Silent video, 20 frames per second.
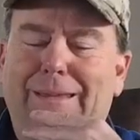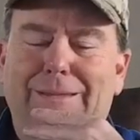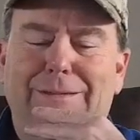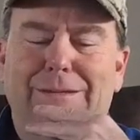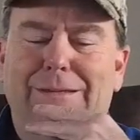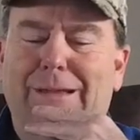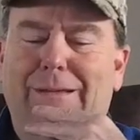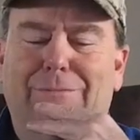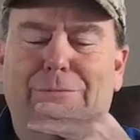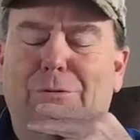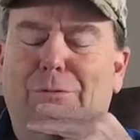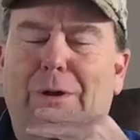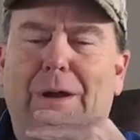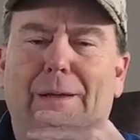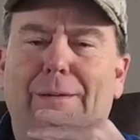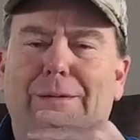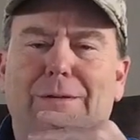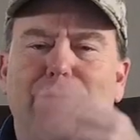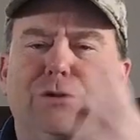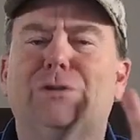you just have
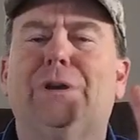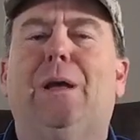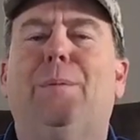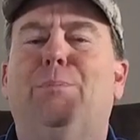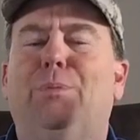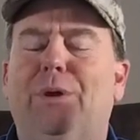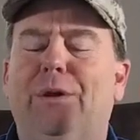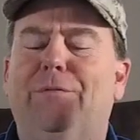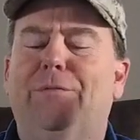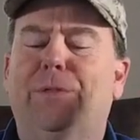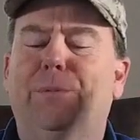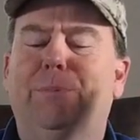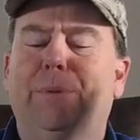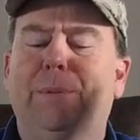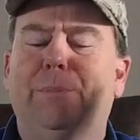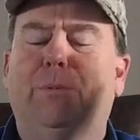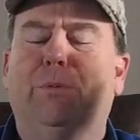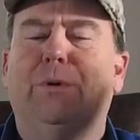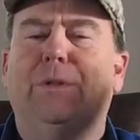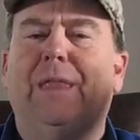to, you just got to pray for the
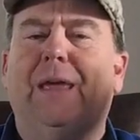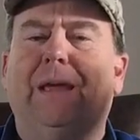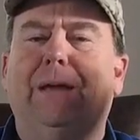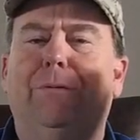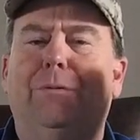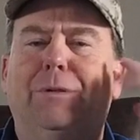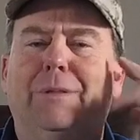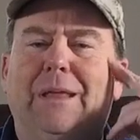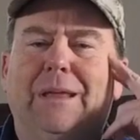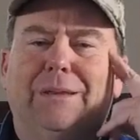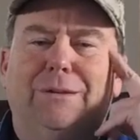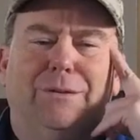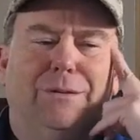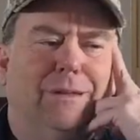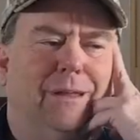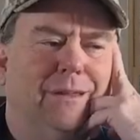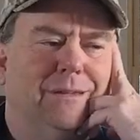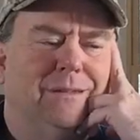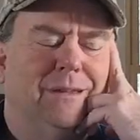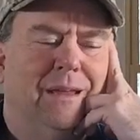people when they when they
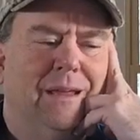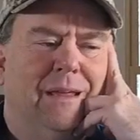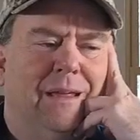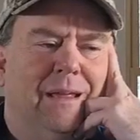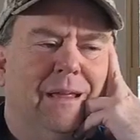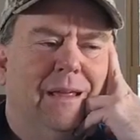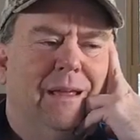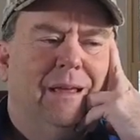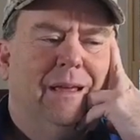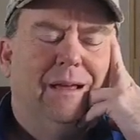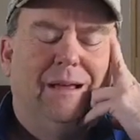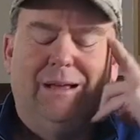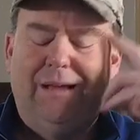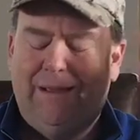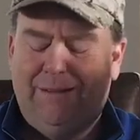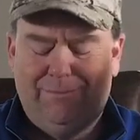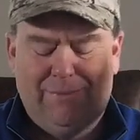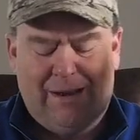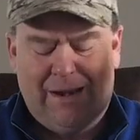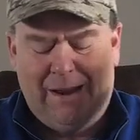do this.
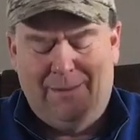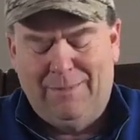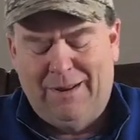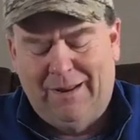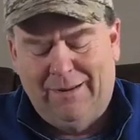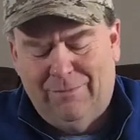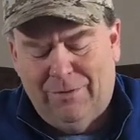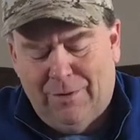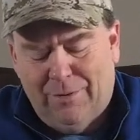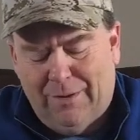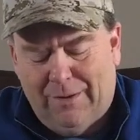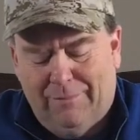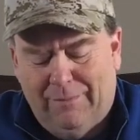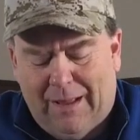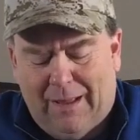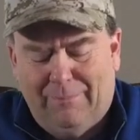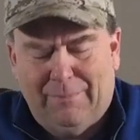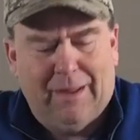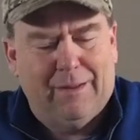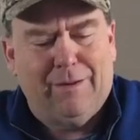Um, and I'm not even,
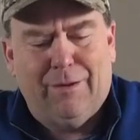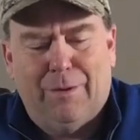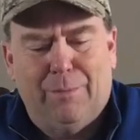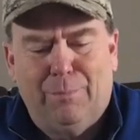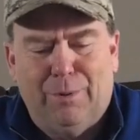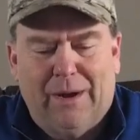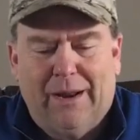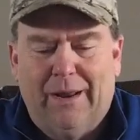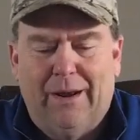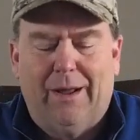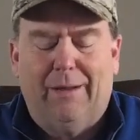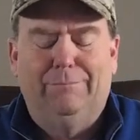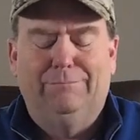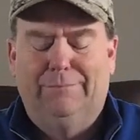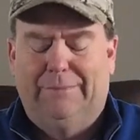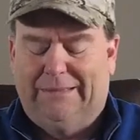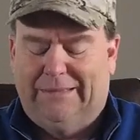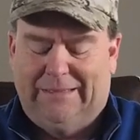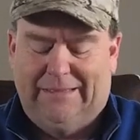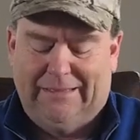I'm not even going to bring it up.
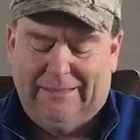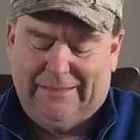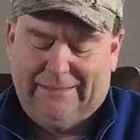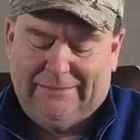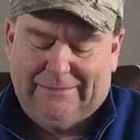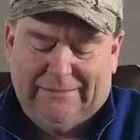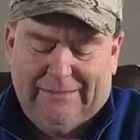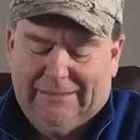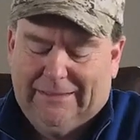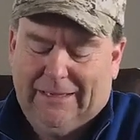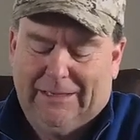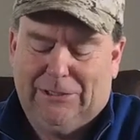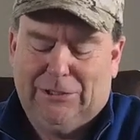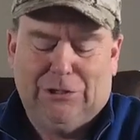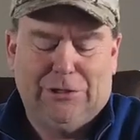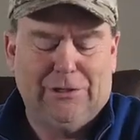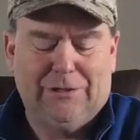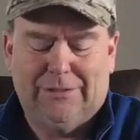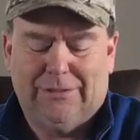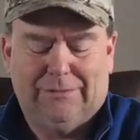Uh, it's
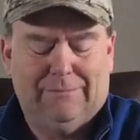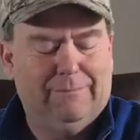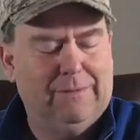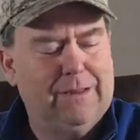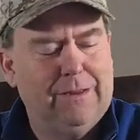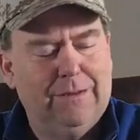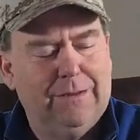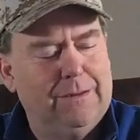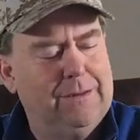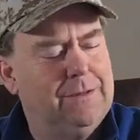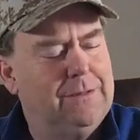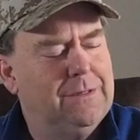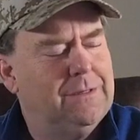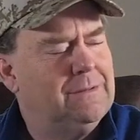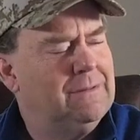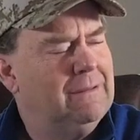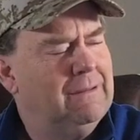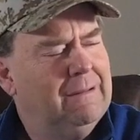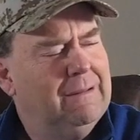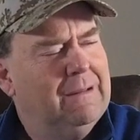just, you, you
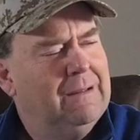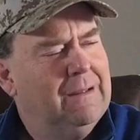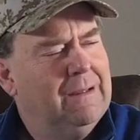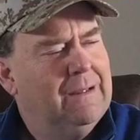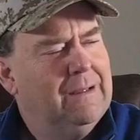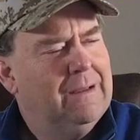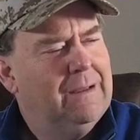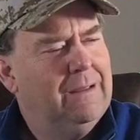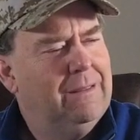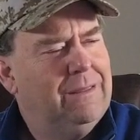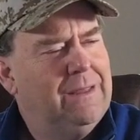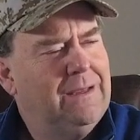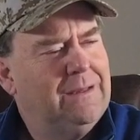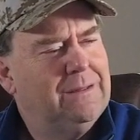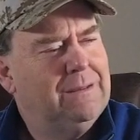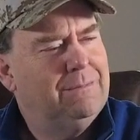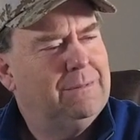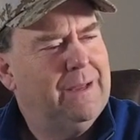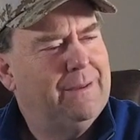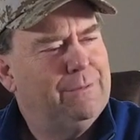just, you
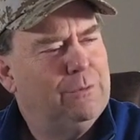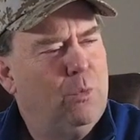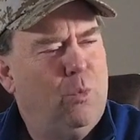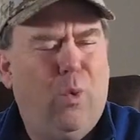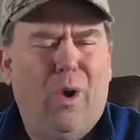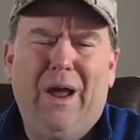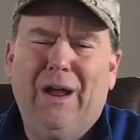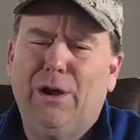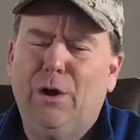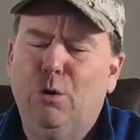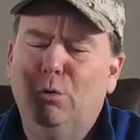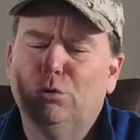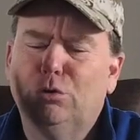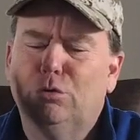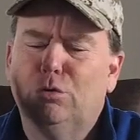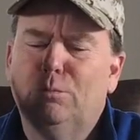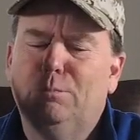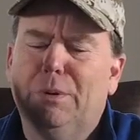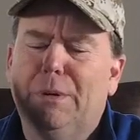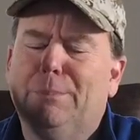think sometimes what goes
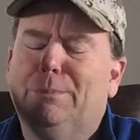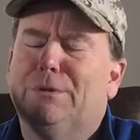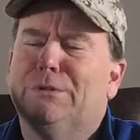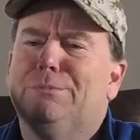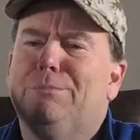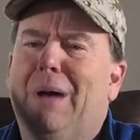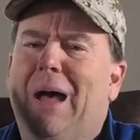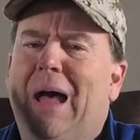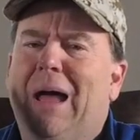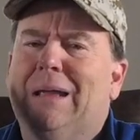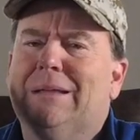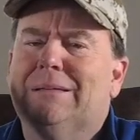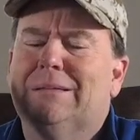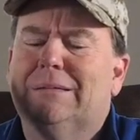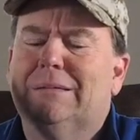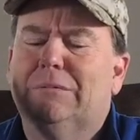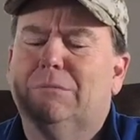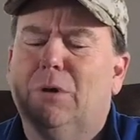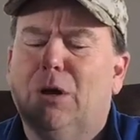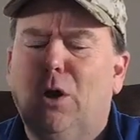through people's
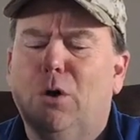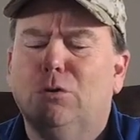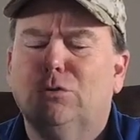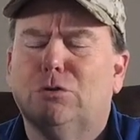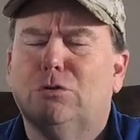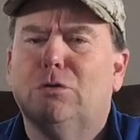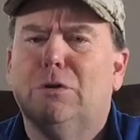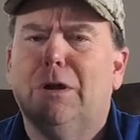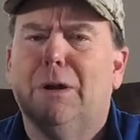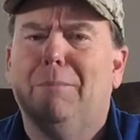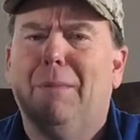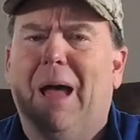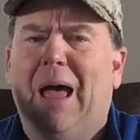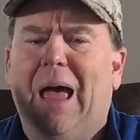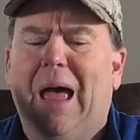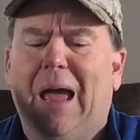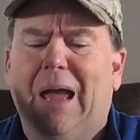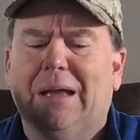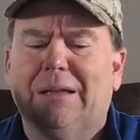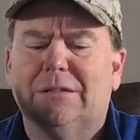minds? What goes through your
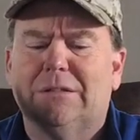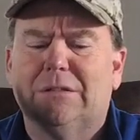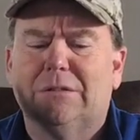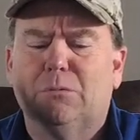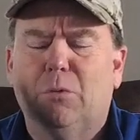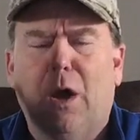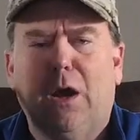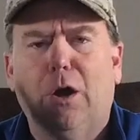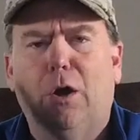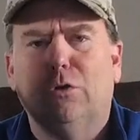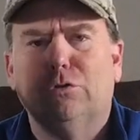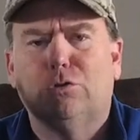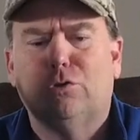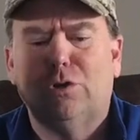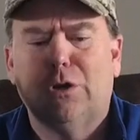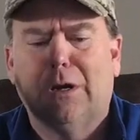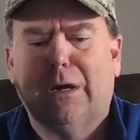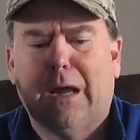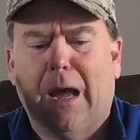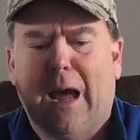minds? What goes
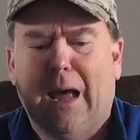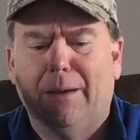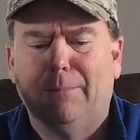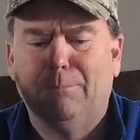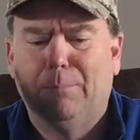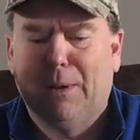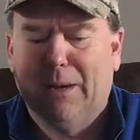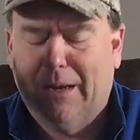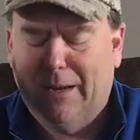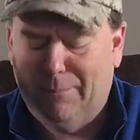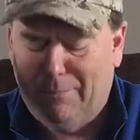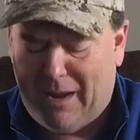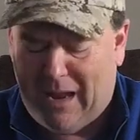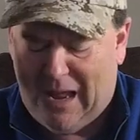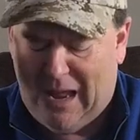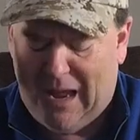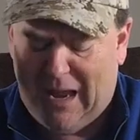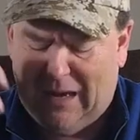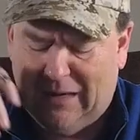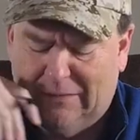through your cotton picking
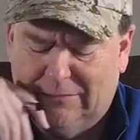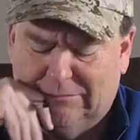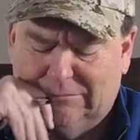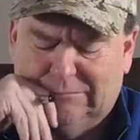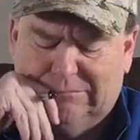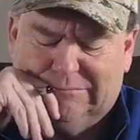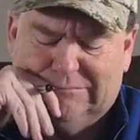mind?